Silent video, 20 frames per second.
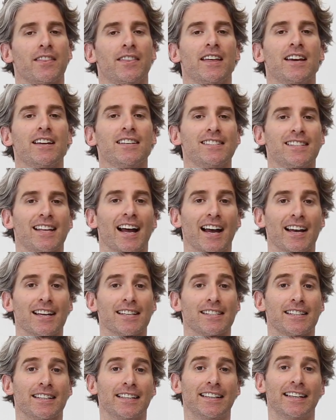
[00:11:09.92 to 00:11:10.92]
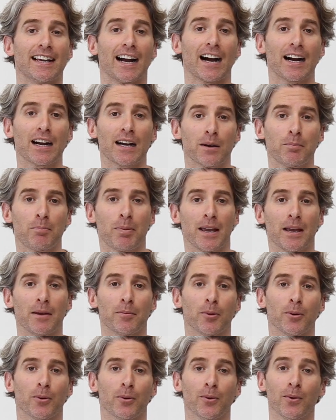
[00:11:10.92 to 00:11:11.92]
These days, younger
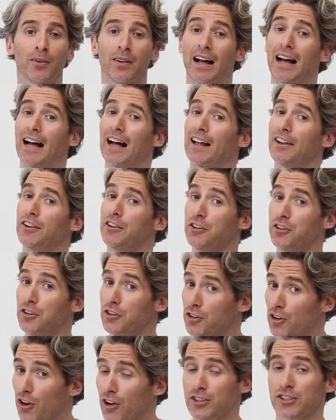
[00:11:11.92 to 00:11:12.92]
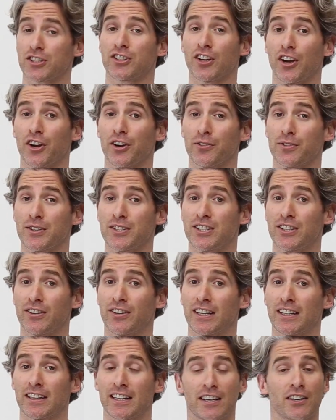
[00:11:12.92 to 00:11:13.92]
people are not so
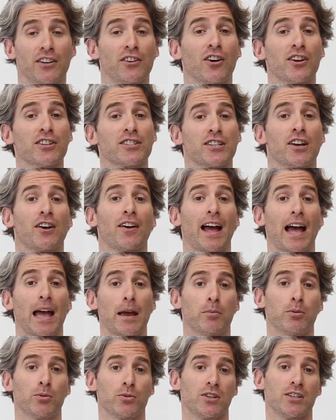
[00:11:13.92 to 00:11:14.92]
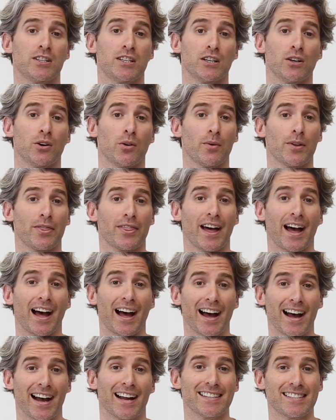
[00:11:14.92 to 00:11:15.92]
resilient. They're not so able to deal with the
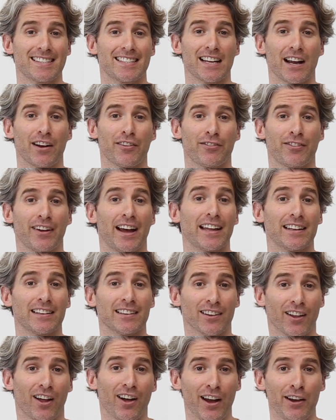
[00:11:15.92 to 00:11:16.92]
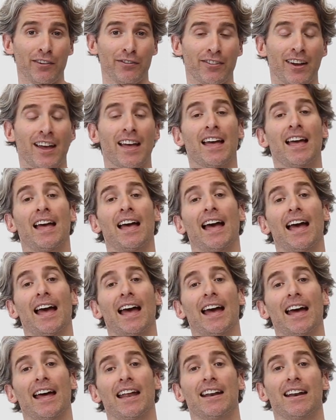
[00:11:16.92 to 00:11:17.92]
hard stuff at life.
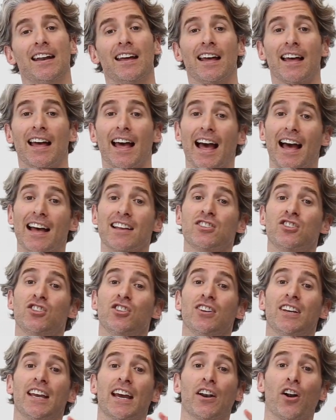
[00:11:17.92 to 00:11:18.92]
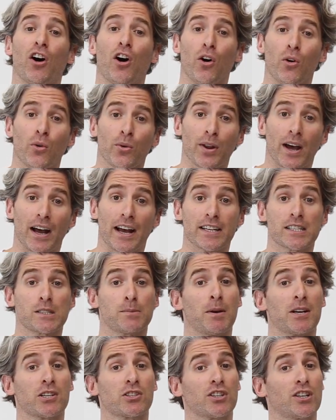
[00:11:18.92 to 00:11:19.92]
And as you get older,
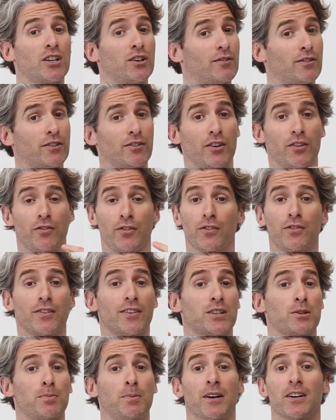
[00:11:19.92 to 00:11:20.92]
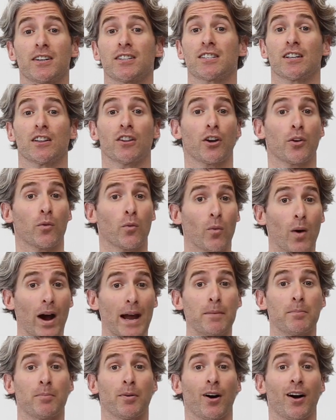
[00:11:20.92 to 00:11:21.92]
especially if you've experienced a lot of
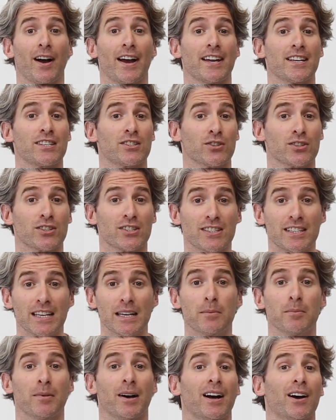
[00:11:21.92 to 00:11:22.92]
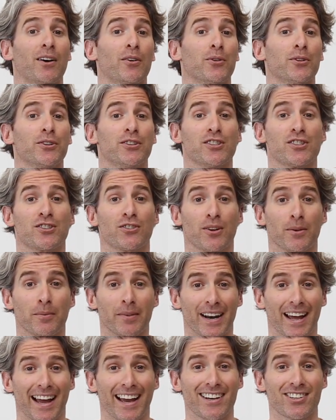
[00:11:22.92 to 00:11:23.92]
weight bias or stigma or
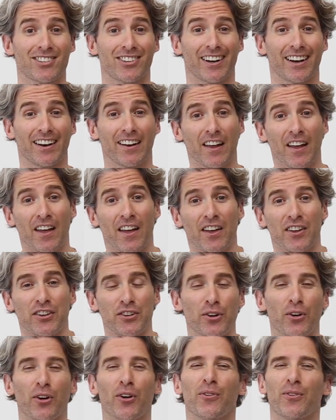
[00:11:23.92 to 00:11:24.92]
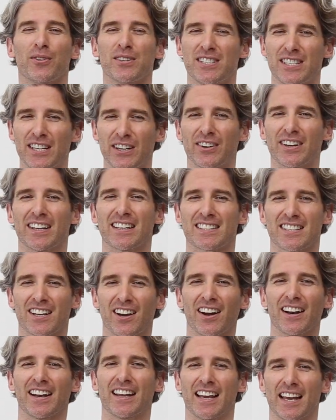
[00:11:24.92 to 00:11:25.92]
discrimination, your resilience
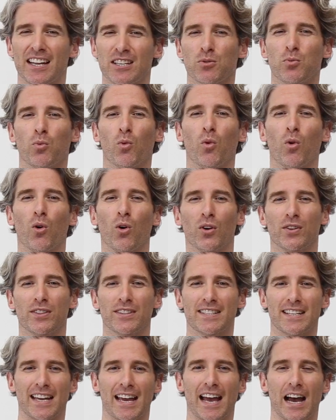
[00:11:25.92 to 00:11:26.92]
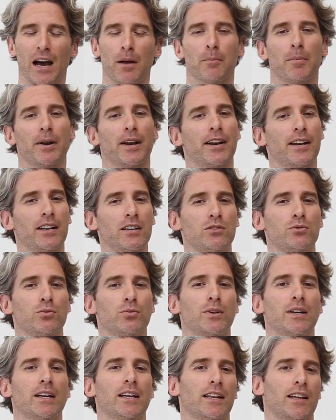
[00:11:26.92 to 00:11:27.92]
kind of gets worn down. But it is
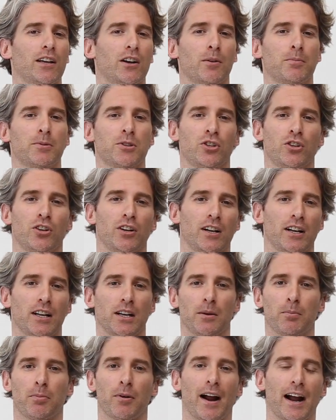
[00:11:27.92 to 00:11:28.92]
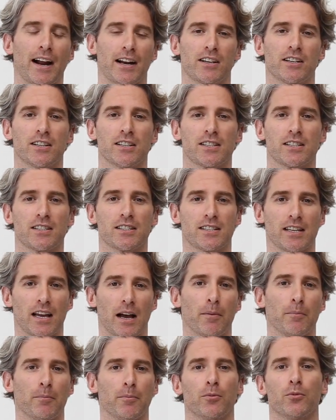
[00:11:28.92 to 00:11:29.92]
really an opportunity to practice
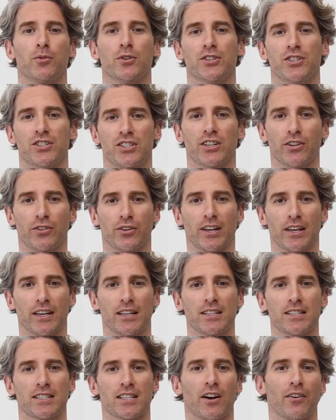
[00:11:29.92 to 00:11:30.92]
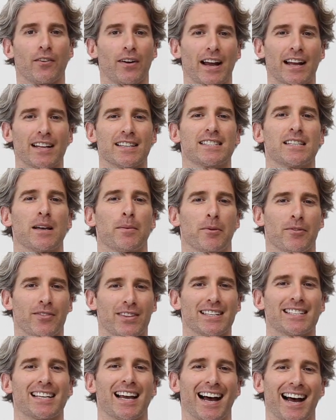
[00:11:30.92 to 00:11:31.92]
some resilience around some of
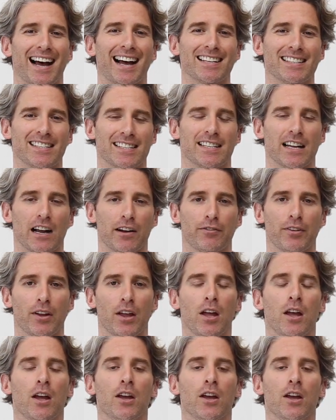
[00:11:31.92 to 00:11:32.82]
this hard stuff.